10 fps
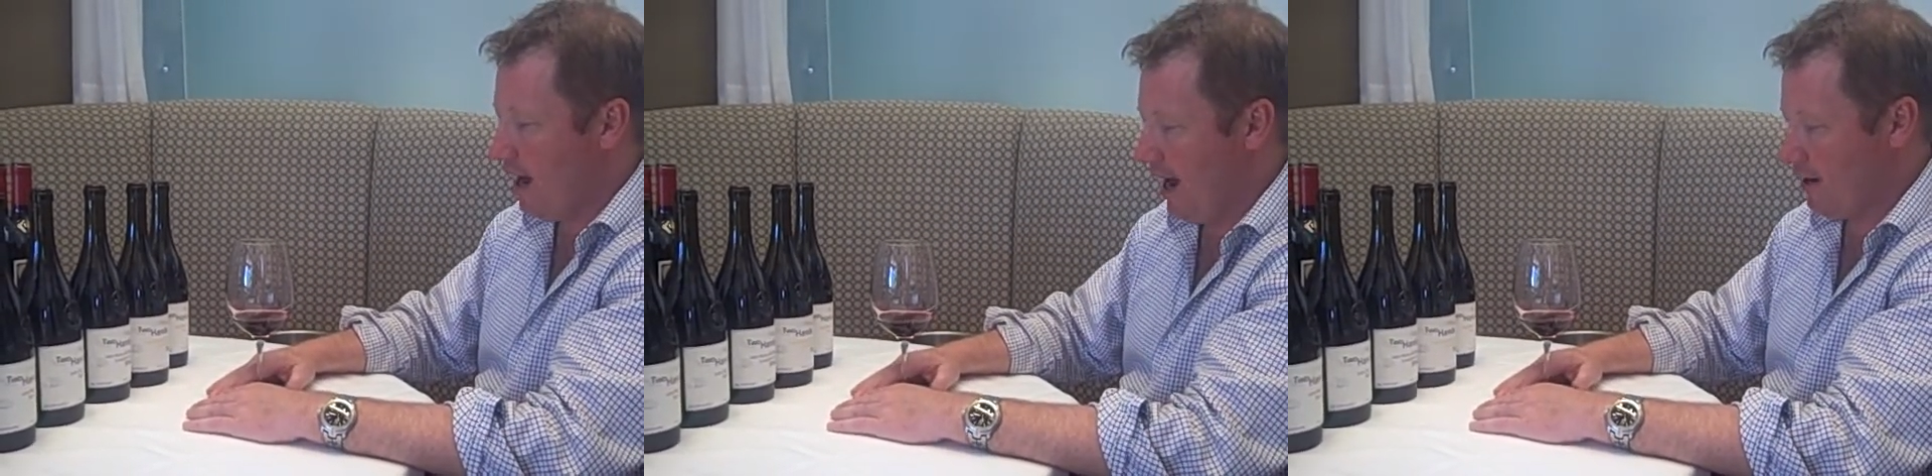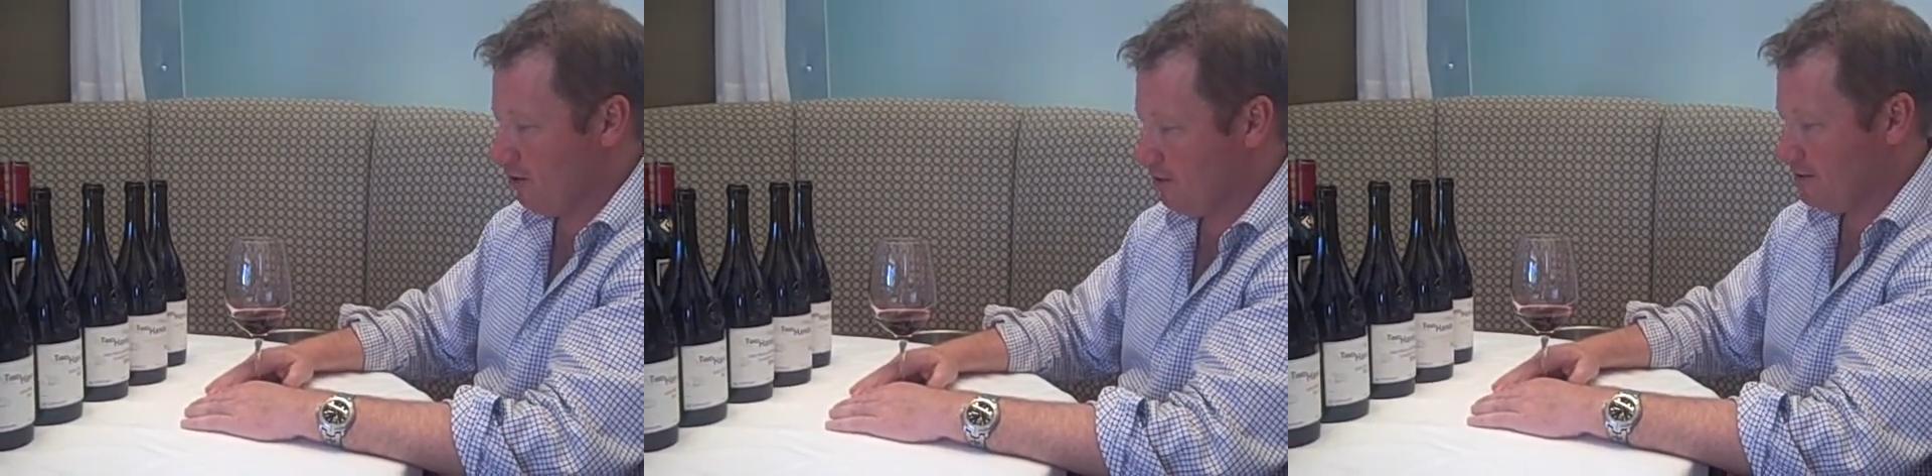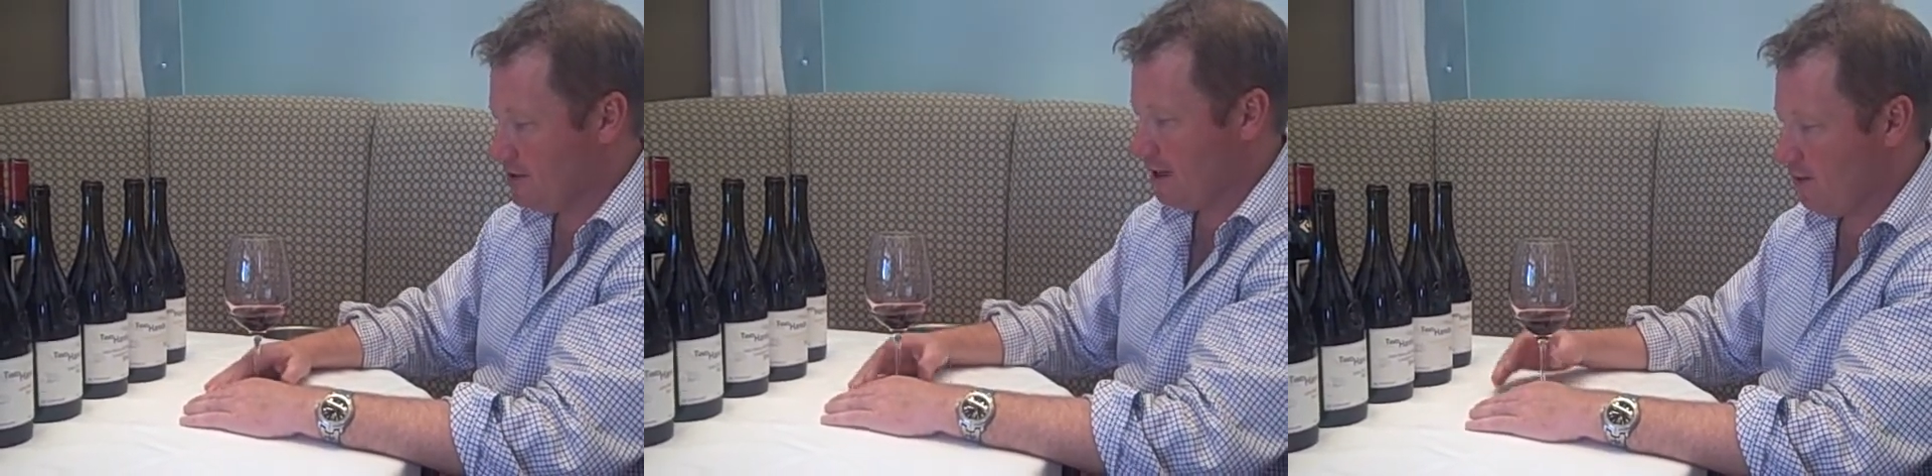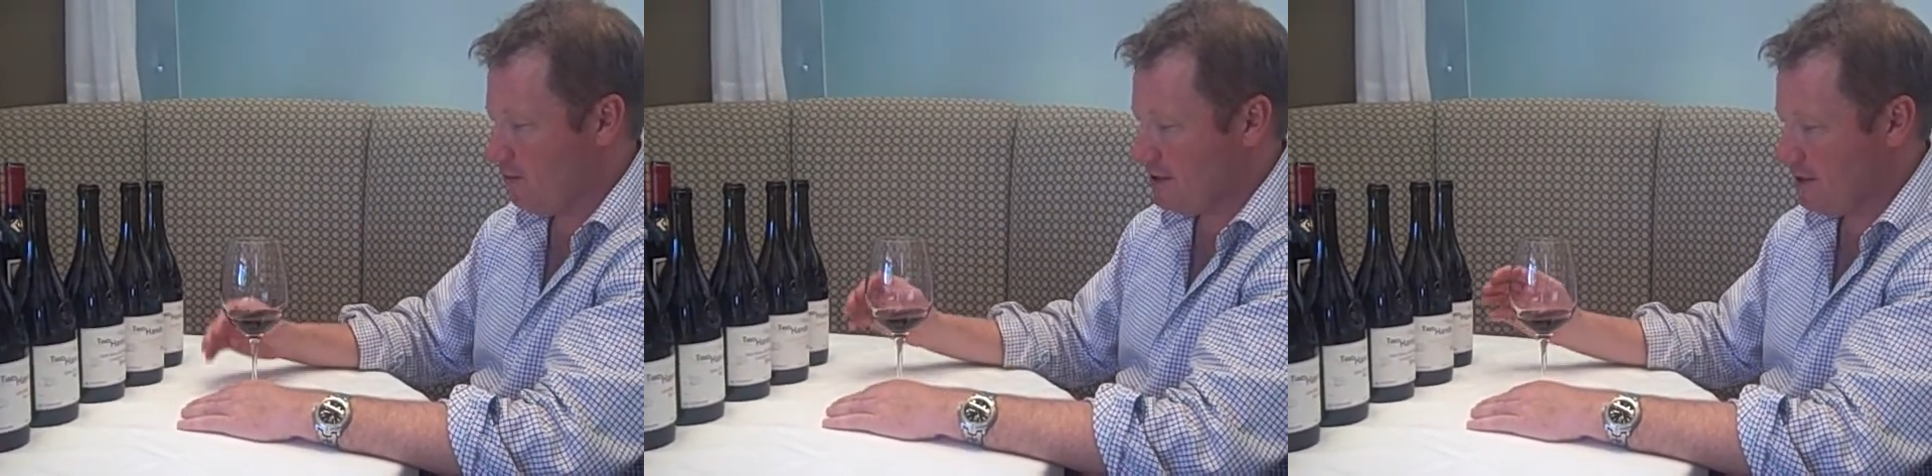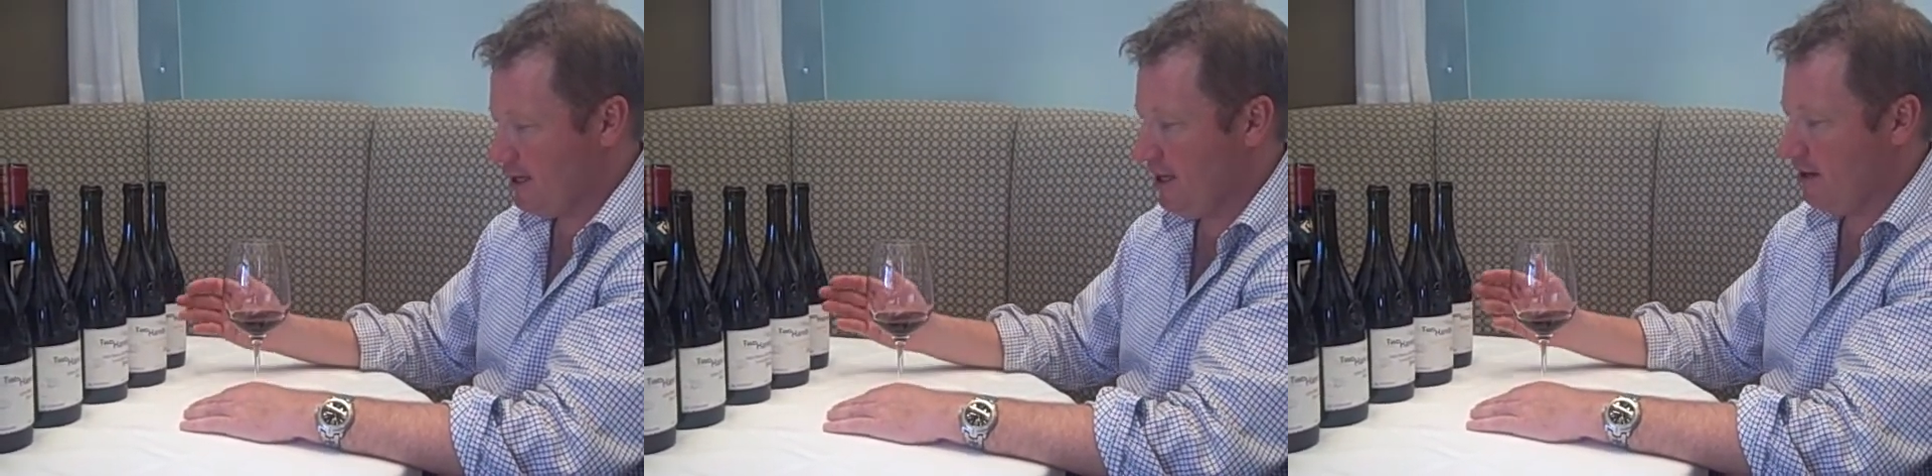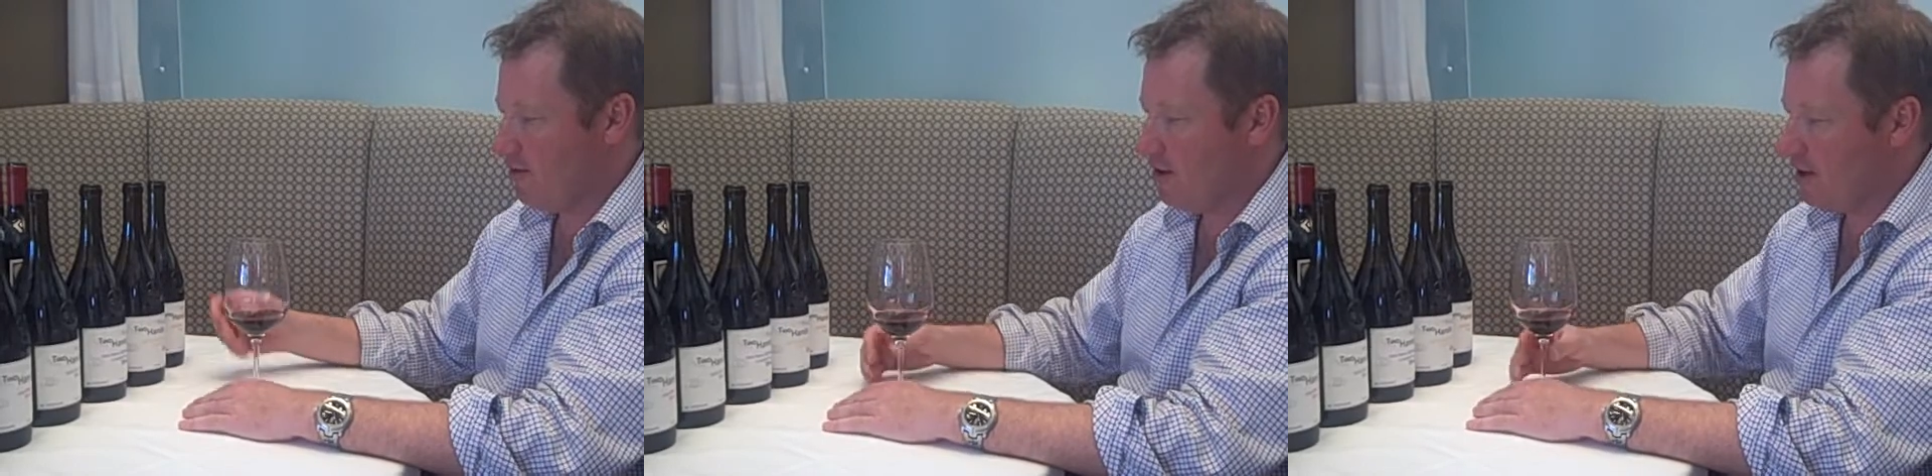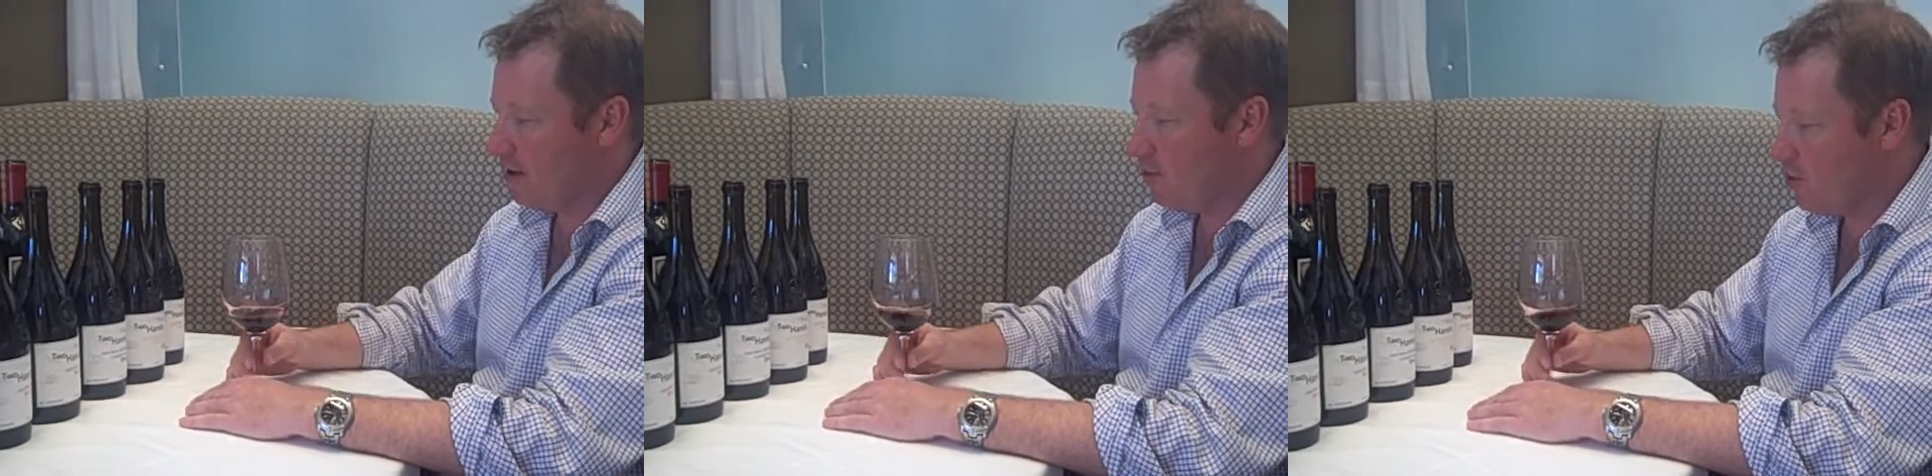and all of a sudden we see here
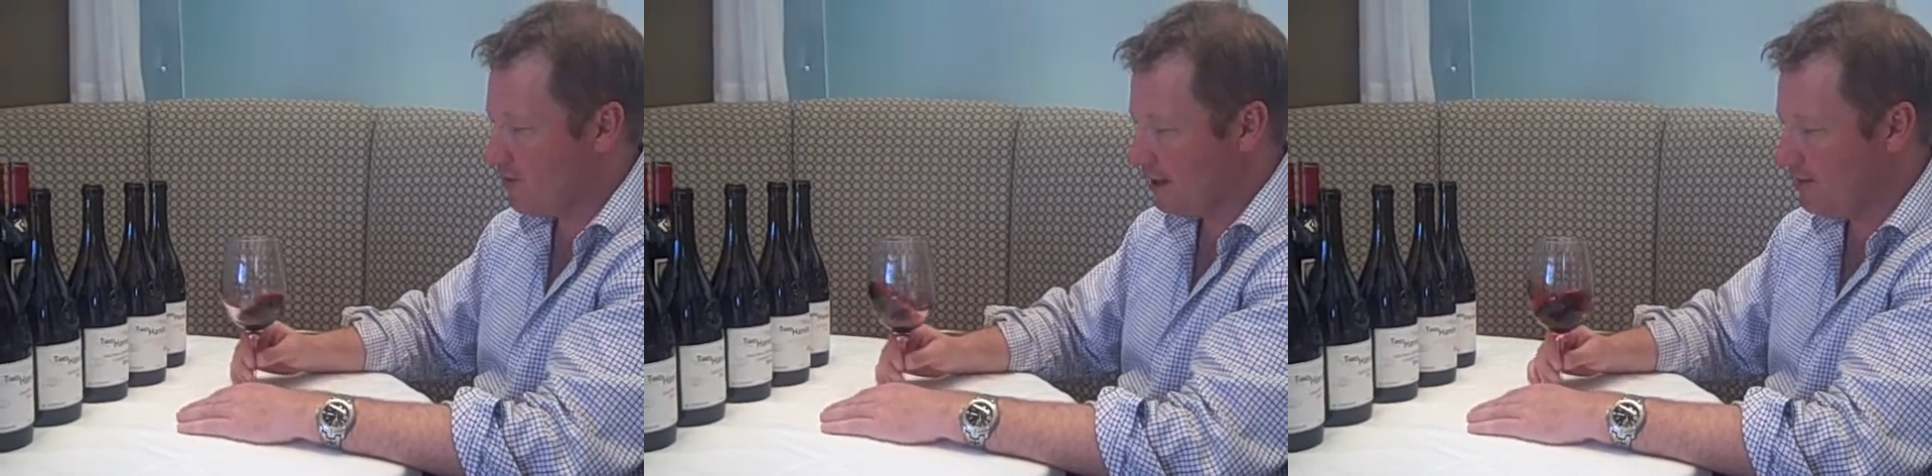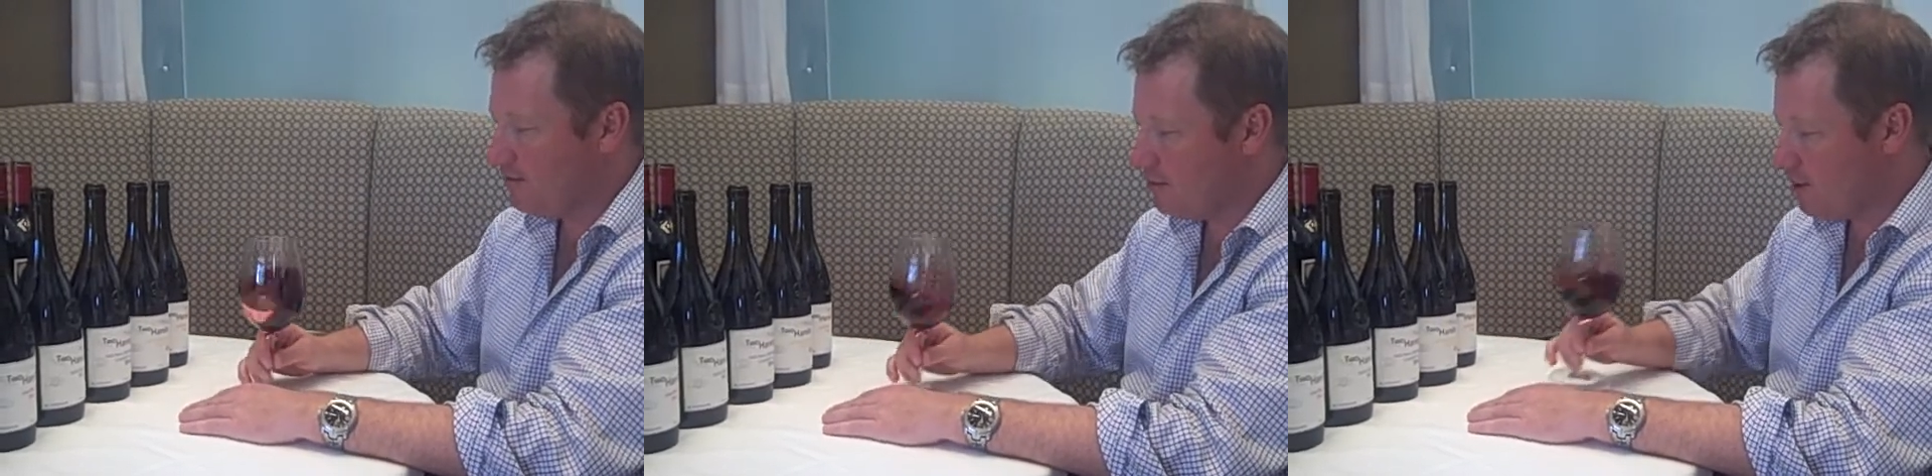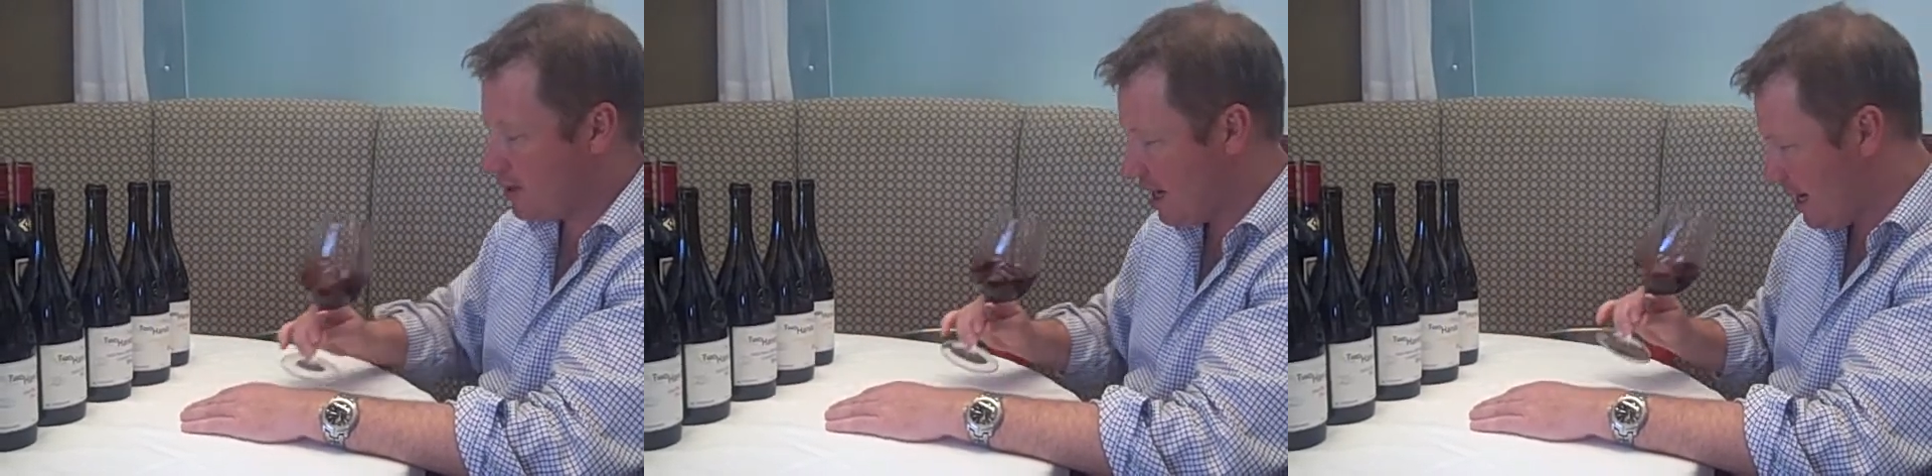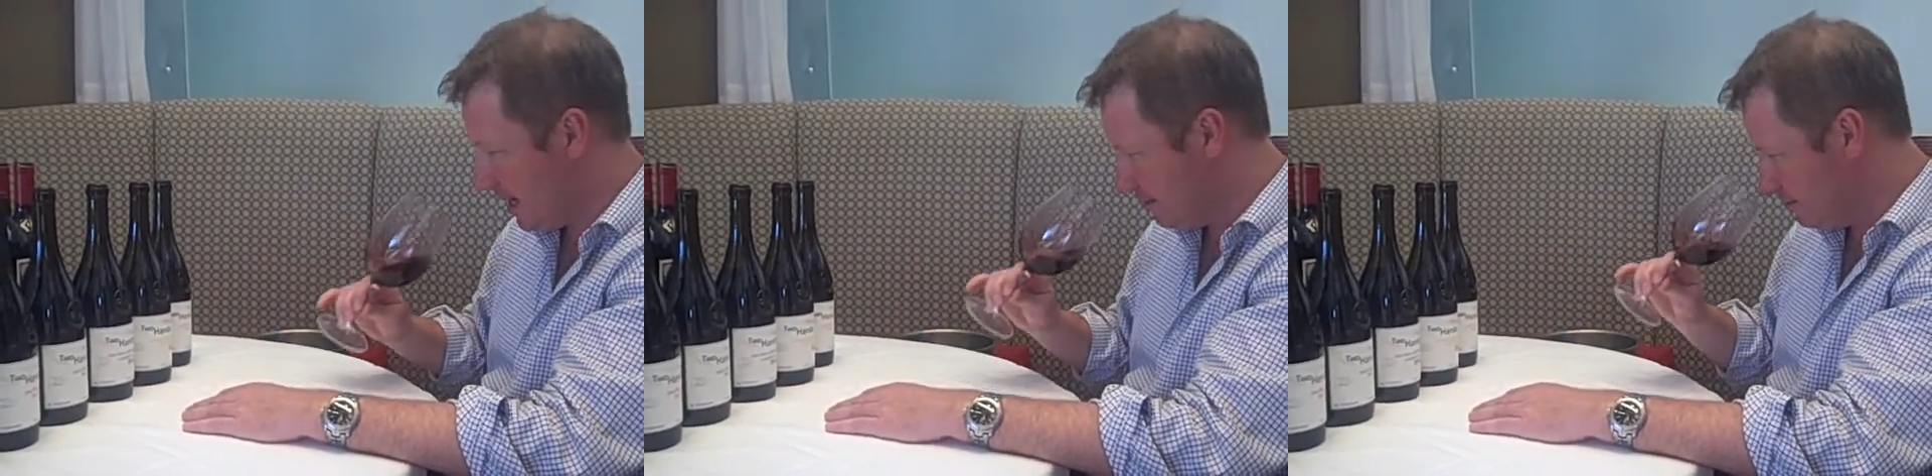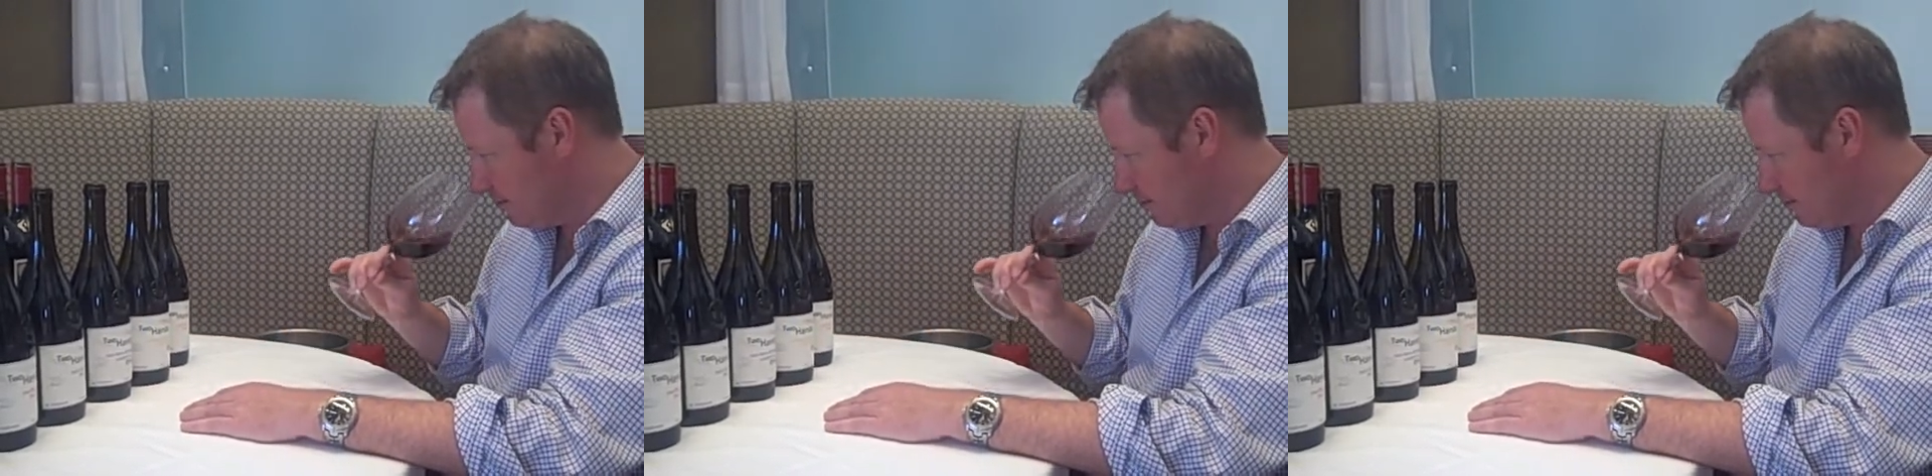a more of a lifted bouquet,